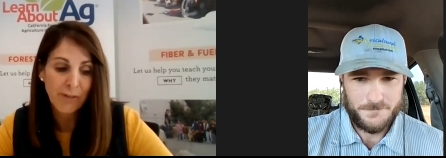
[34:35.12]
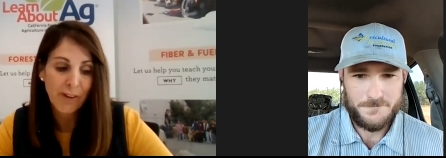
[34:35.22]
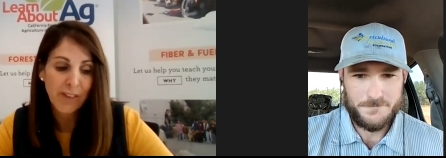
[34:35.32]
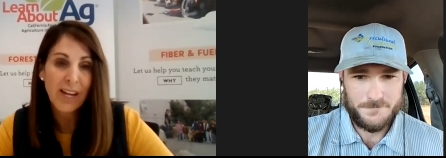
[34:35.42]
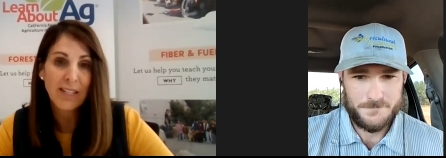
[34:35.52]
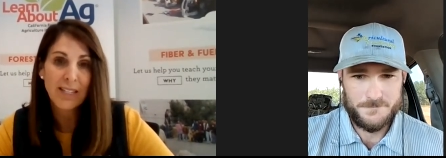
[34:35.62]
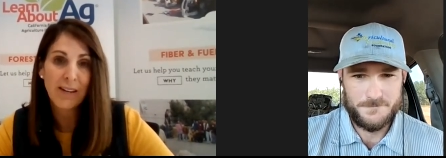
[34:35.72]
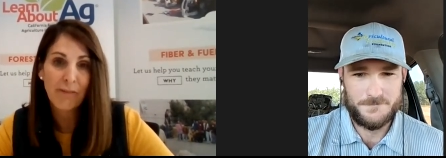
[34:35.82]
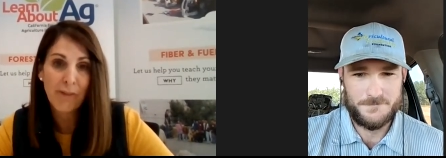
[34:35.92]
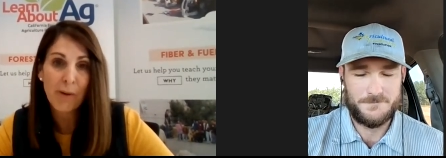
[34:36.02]
Speaker 1: different things
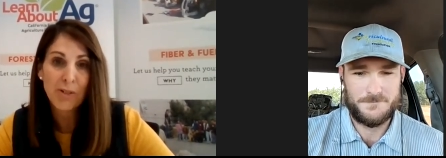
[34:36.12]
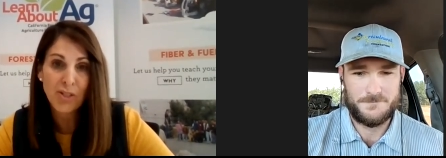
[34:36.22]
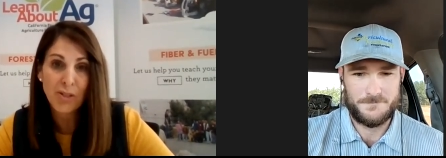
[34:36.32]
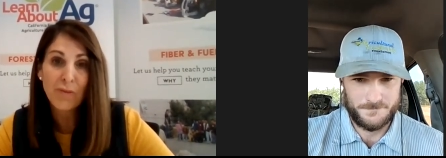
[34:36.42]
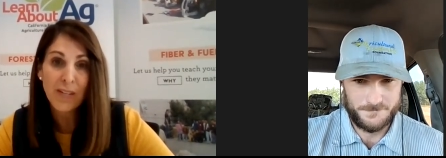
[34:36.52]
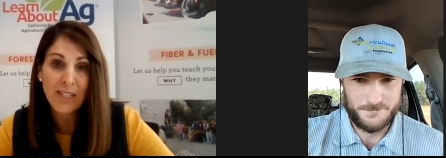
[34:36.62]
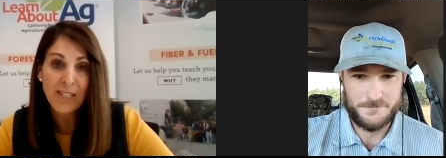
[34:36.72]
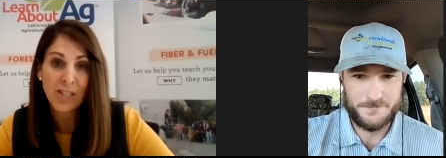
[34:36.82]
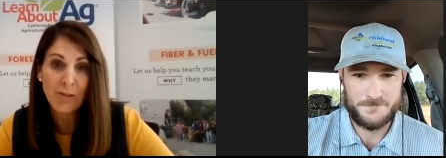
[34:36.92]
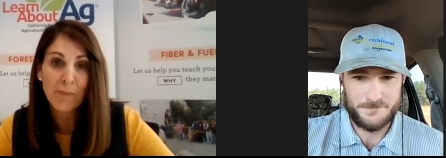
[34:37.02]
and farmers do
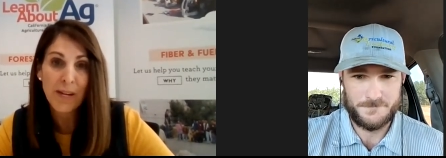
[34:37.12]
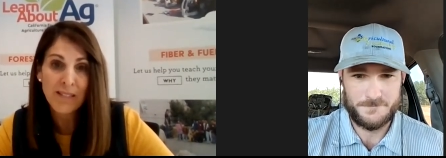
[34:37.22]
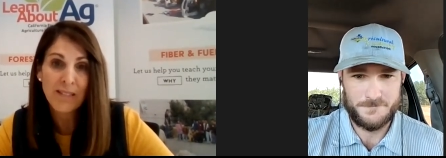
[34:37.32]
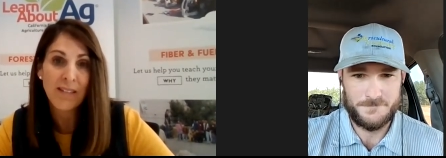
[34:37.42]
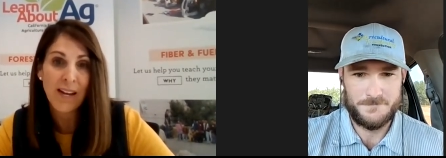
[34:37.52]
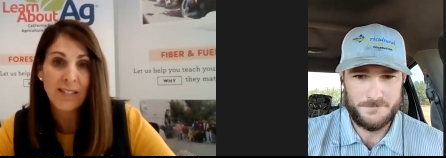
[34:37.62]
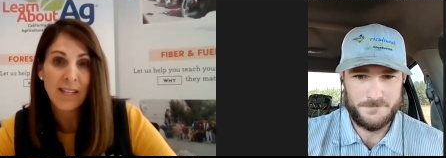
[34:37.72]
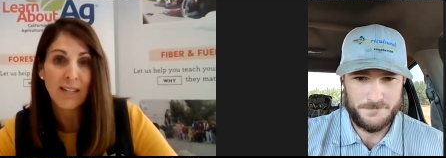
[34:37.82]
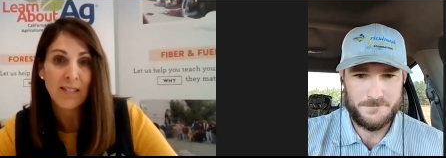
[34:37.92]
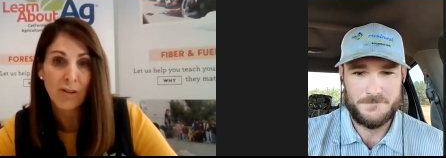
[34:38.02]
use
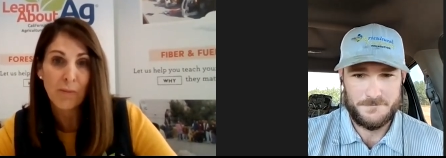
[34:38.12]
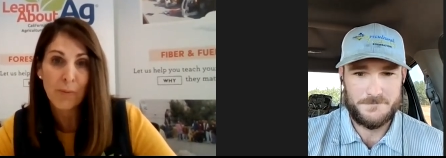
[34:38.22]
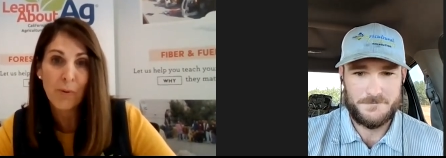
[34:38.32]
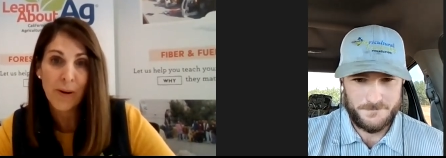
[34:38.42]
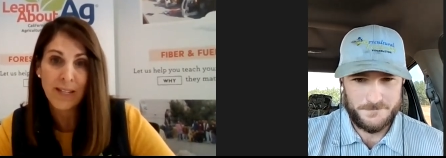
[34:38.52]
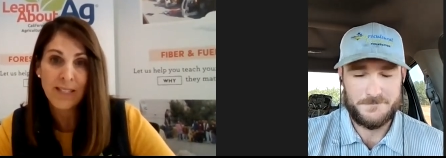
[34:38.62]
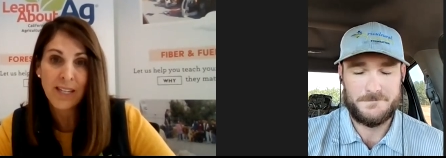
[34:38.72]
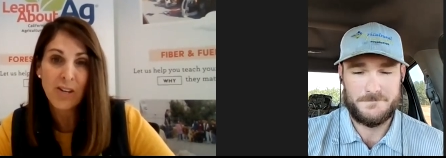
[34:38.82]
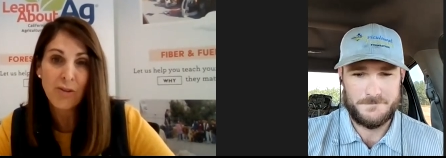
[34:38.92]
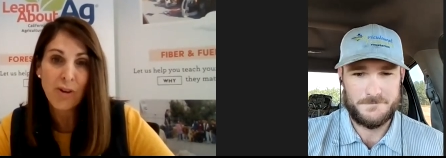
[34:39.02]
pesticides at certain
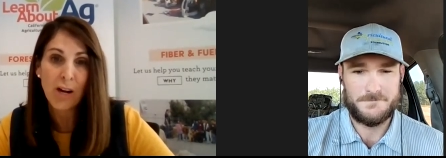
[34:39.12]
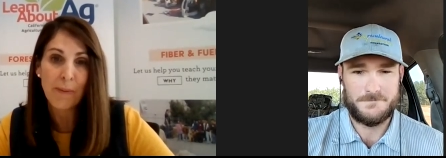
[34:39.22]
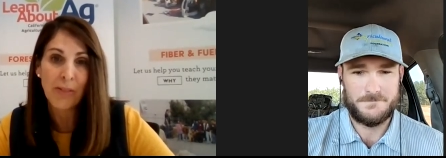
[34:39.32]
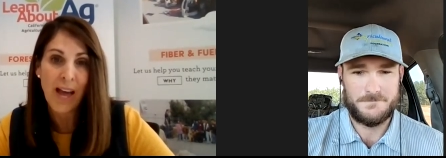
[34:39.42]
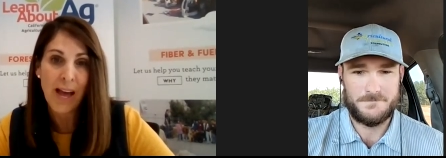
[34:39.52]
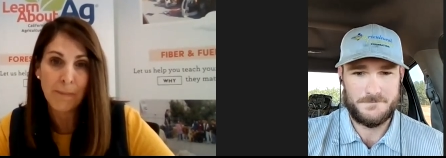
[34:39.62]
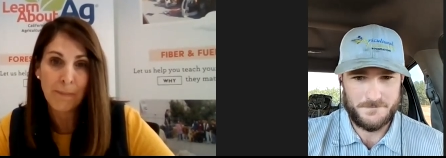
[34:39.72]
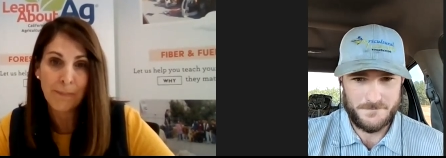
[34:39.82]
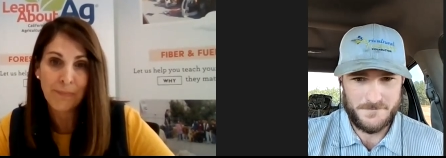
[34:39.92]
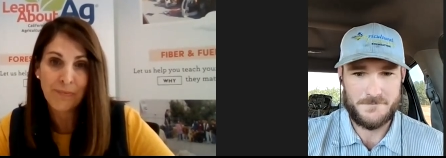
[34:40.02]
points. Can you talk about that?
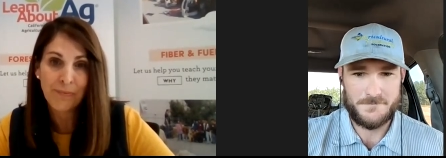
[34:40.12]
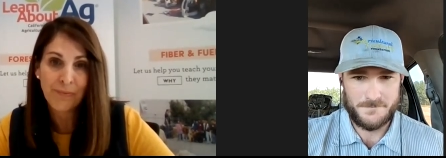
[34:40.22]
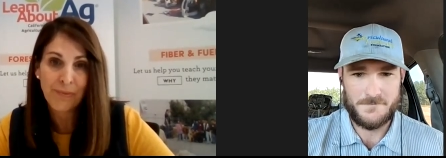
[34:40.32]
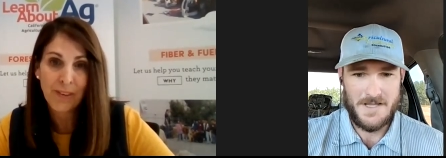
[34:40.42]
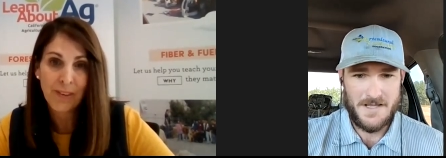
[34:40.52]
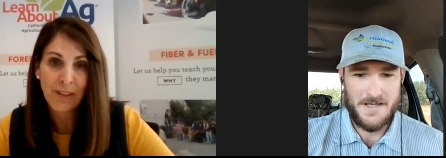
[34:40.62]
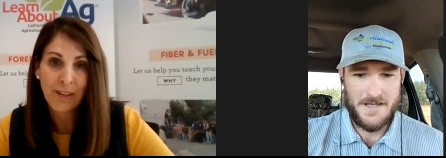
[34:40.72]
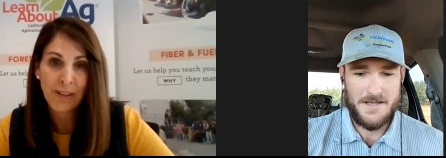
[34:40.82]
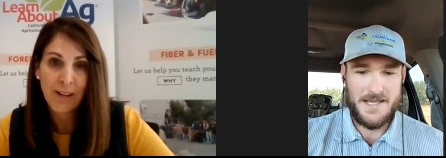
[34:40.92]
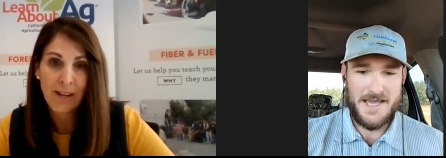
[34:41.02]

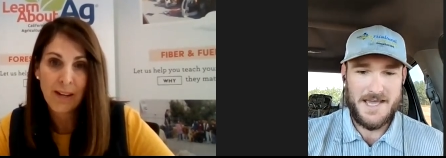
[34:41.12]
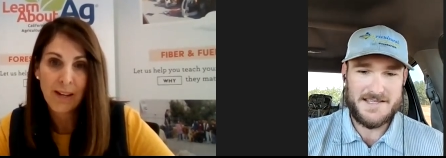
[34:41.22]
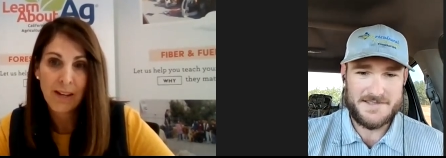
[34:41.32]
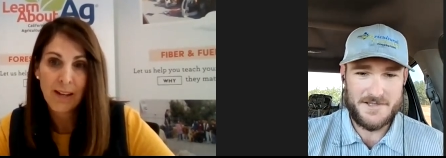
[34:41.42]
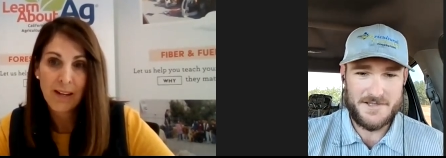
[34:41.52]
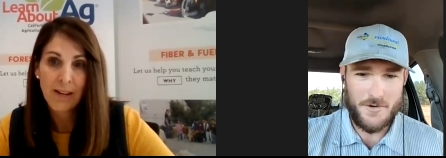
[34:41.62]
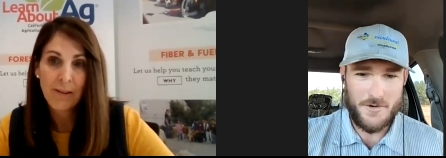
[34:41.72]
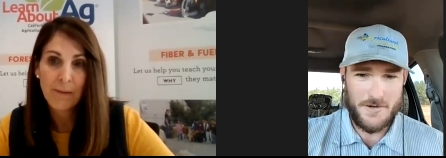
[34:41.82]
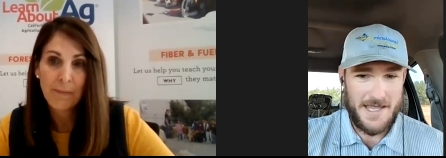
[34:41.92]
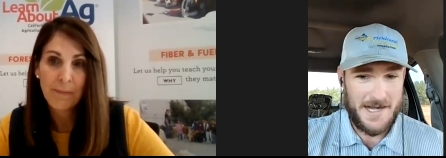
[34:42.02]
Speaker 2: Yes. So
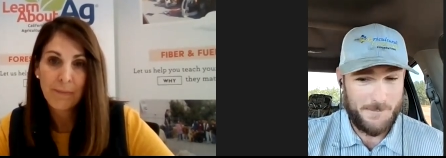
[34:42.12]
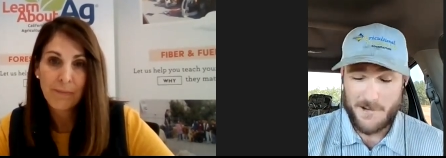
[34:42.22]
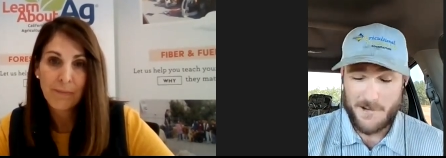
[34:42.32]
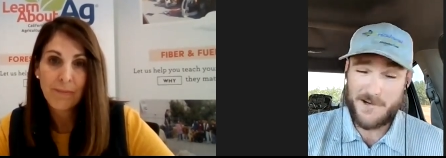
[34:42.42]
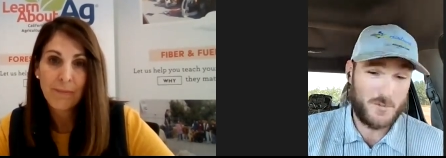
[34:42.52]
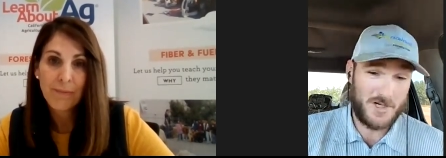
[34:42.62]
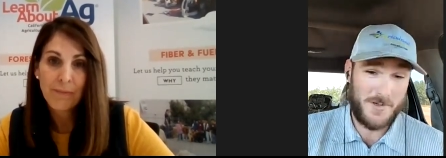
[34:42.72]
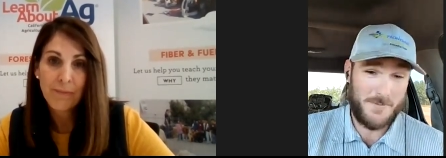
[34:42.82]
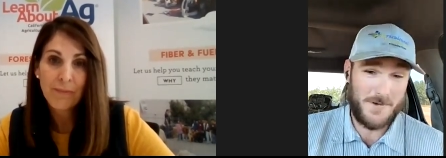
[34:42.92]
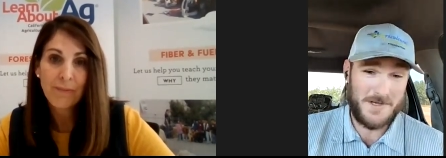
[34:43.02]
in a perfect world,
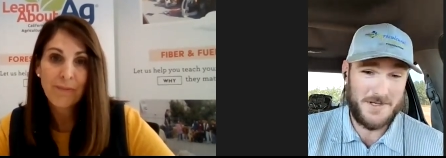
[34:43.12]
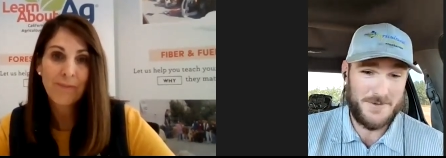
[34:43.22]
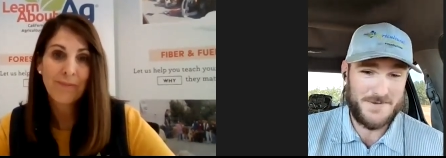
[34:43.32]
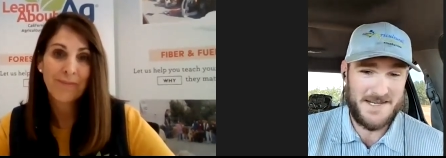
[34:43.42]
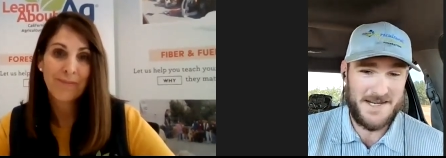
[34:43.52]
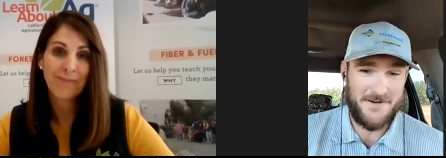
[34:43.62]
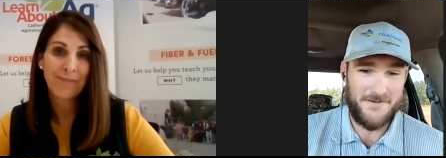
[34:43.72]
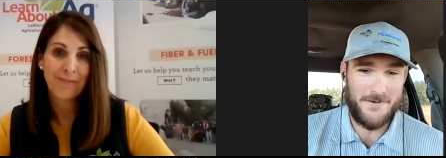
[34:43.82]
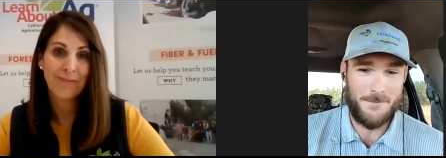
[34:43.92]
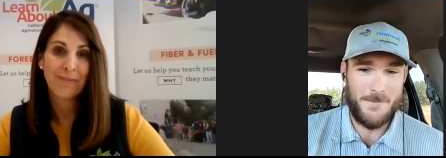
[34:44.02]
we wouldn't use any of
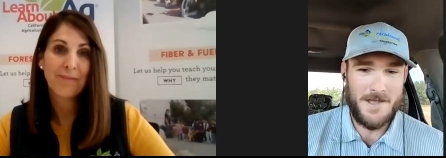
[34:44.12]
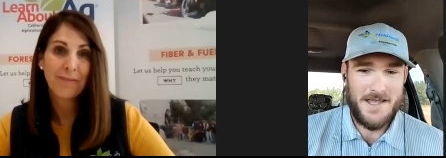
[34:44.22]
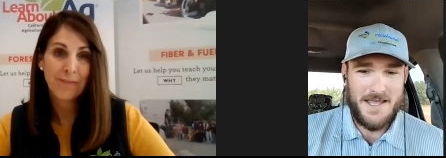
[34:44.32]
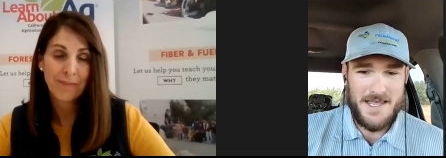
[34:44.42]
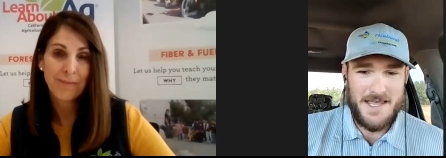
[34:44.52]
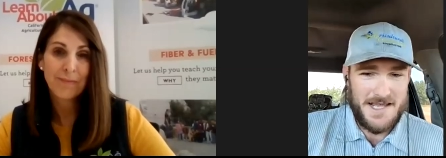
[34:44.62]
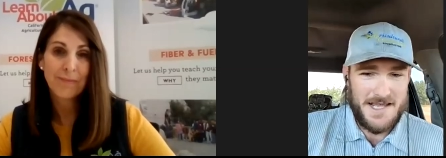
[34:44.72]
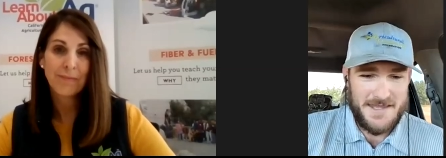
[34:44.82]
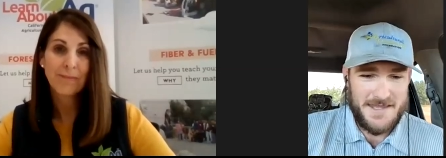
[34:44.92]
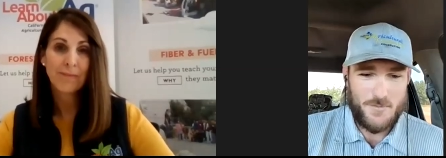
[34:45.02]
them. And I
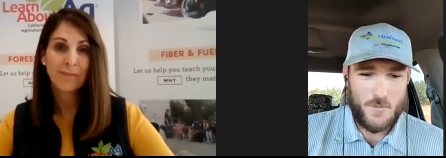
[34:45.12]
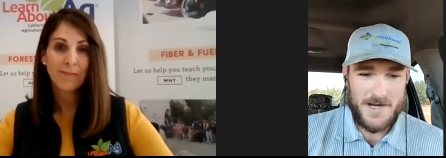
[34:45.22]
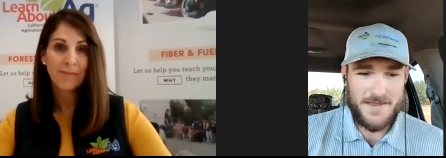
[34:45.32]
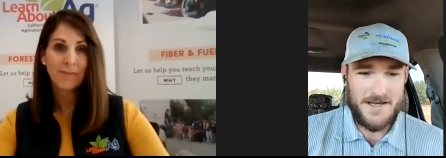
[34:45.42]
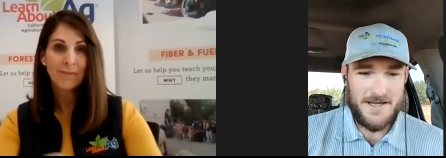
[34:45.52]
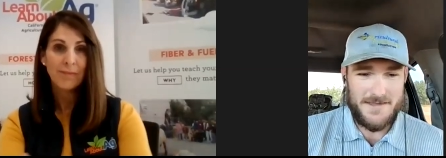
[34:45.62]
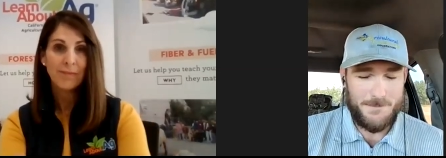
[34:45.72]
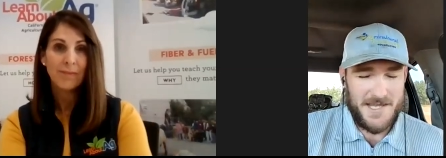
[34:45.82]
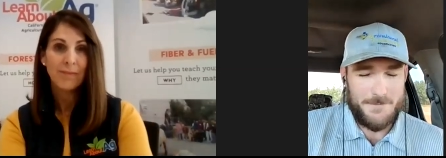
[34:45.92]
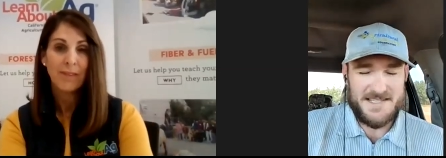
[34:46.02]
think one of the,
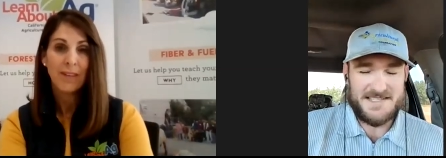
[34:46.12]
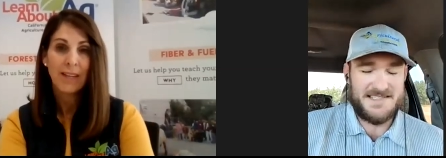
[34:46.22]
the big